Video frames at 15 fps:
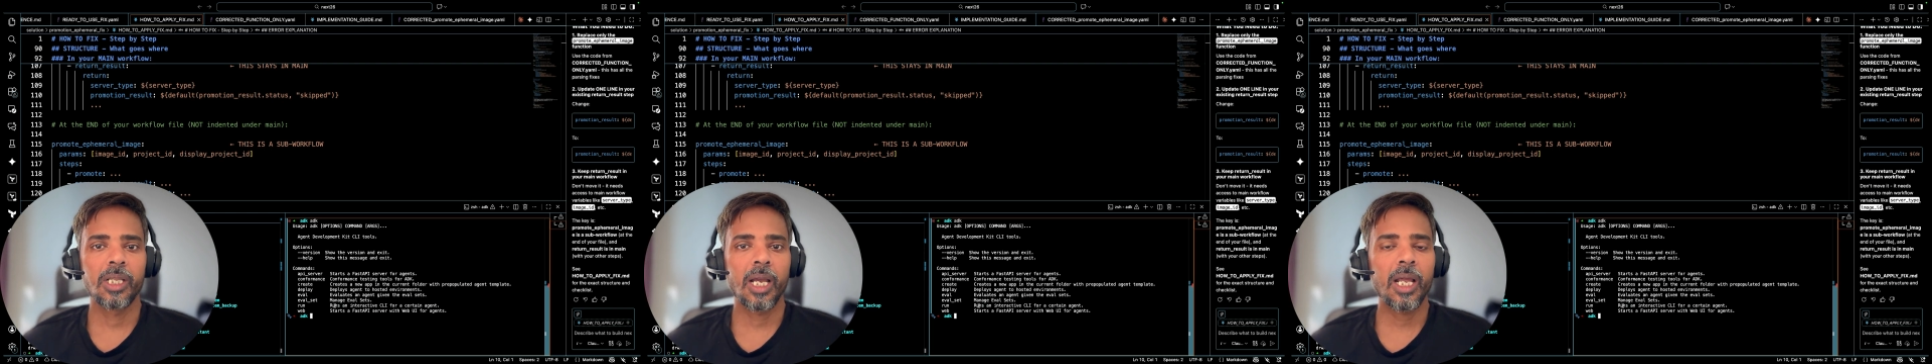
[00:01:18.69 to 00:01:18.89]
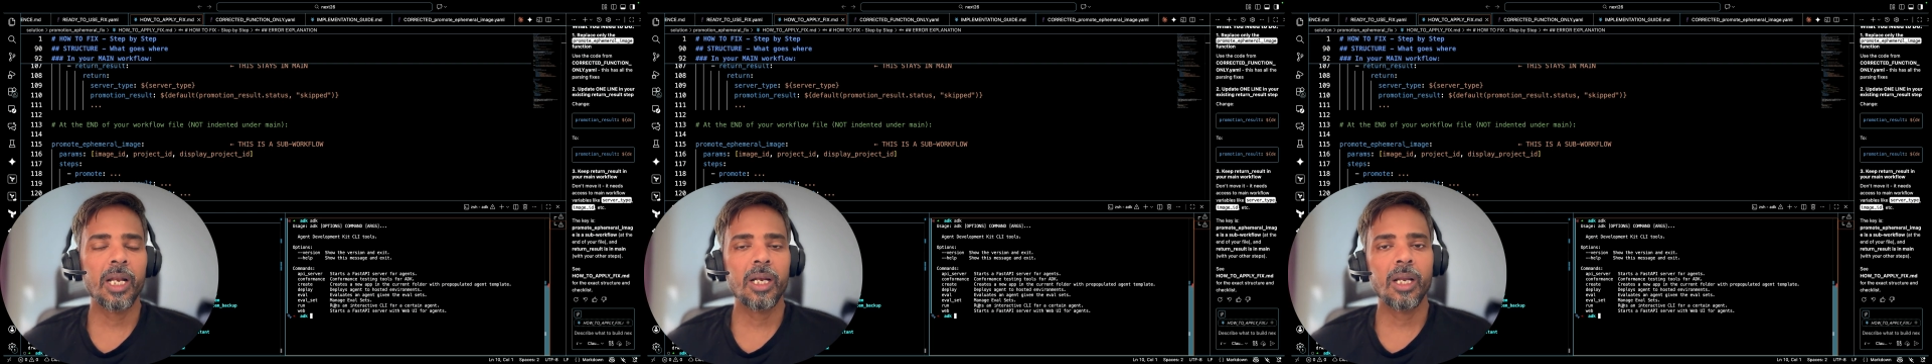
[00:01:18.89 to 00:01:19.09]

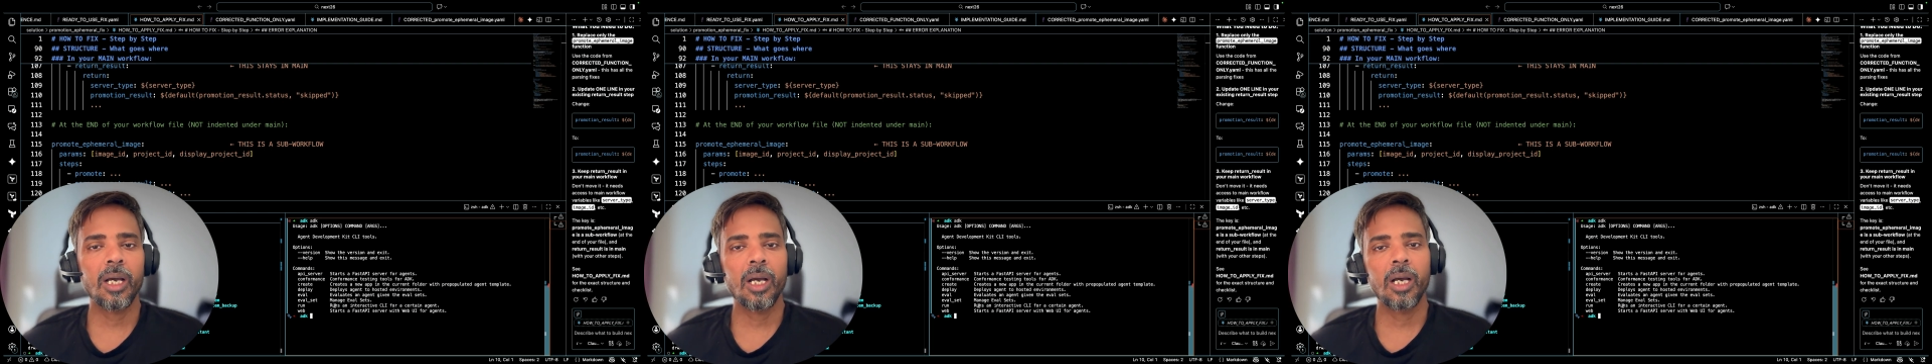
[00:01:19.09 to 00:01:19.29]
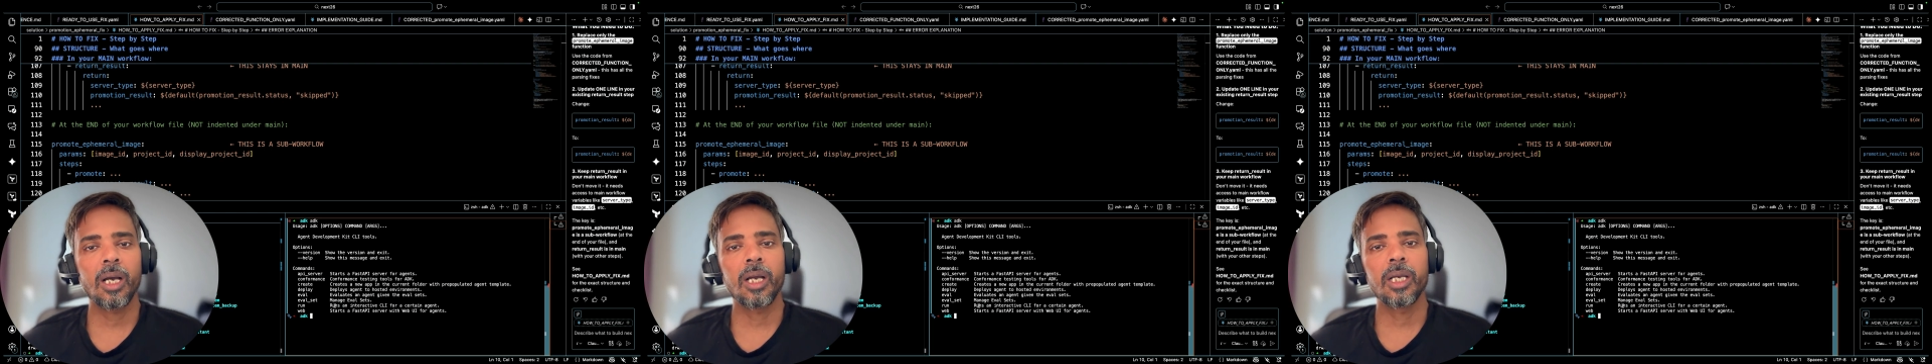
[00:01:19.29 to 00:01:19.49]
Then
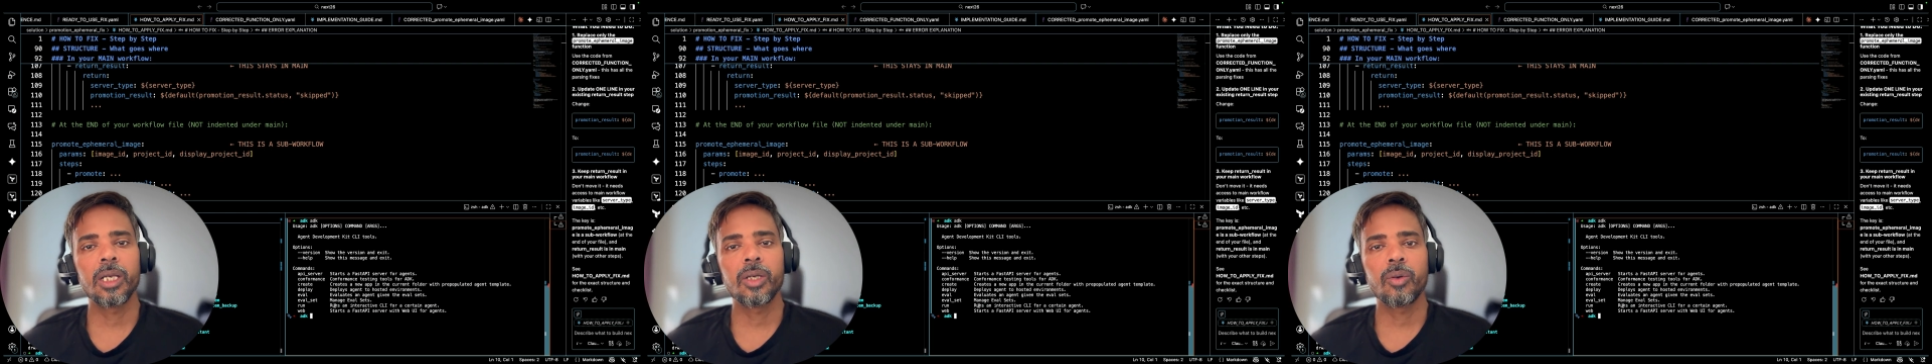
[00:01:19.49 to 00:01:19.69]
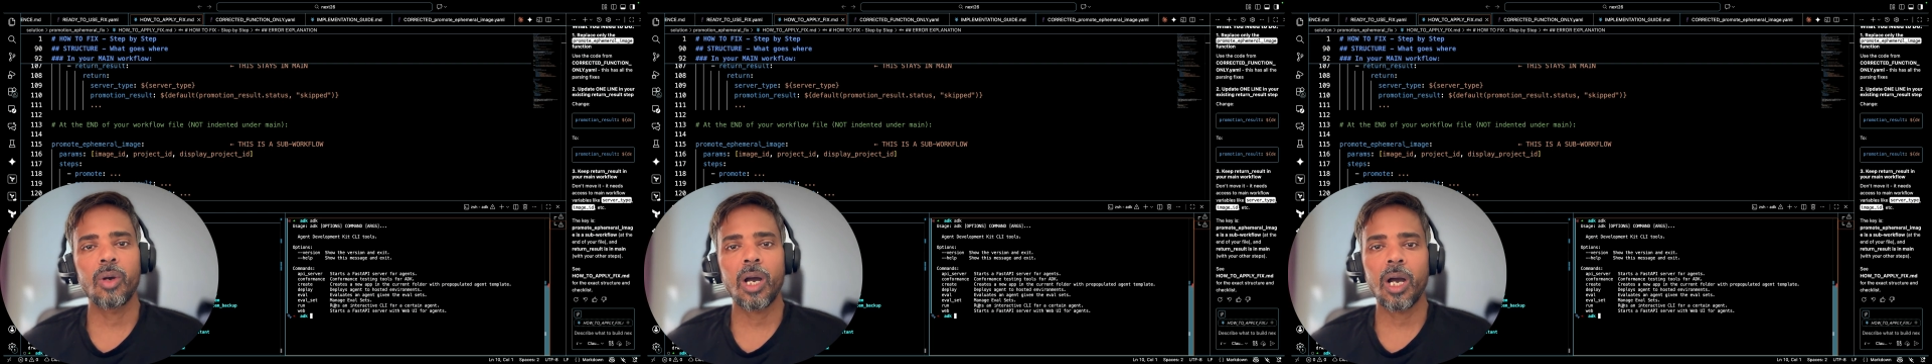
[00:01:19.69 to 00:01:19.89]

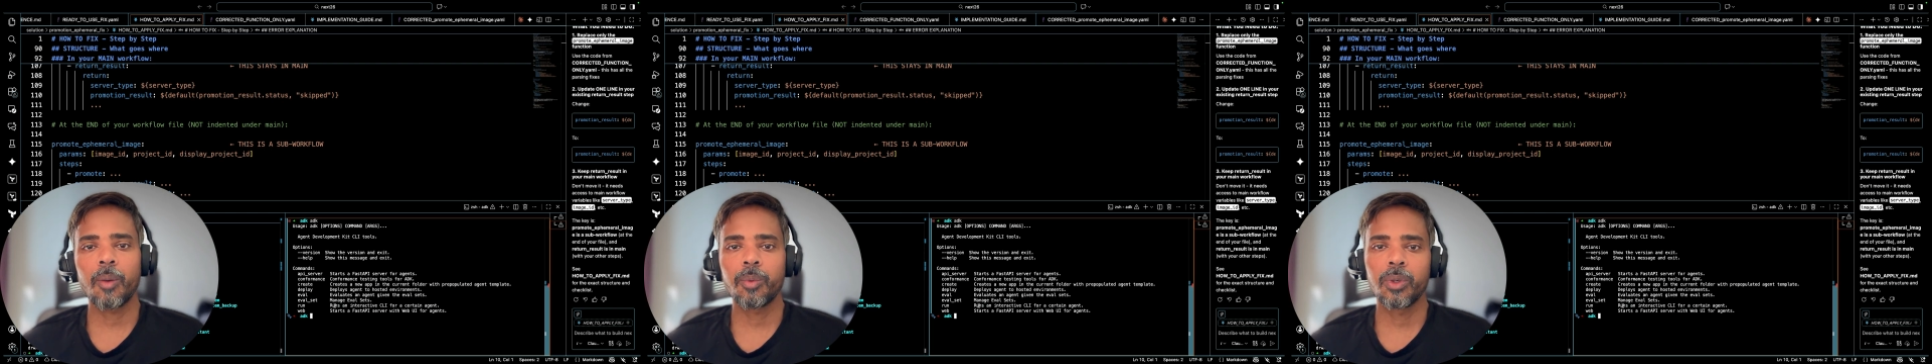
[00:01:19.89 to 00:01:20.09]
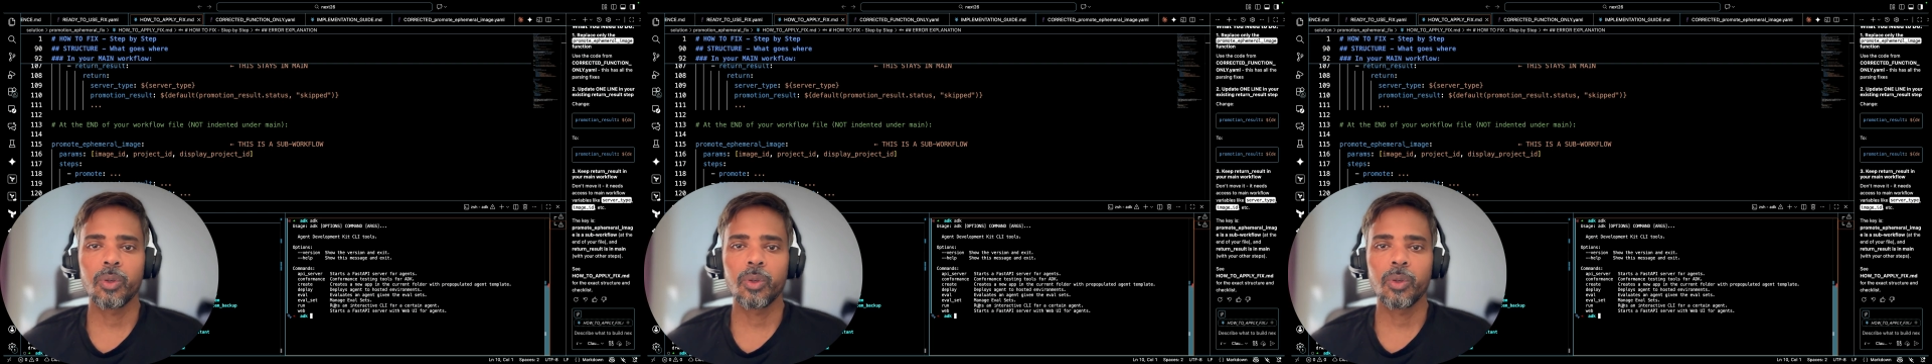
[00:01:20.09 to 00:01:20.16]
you have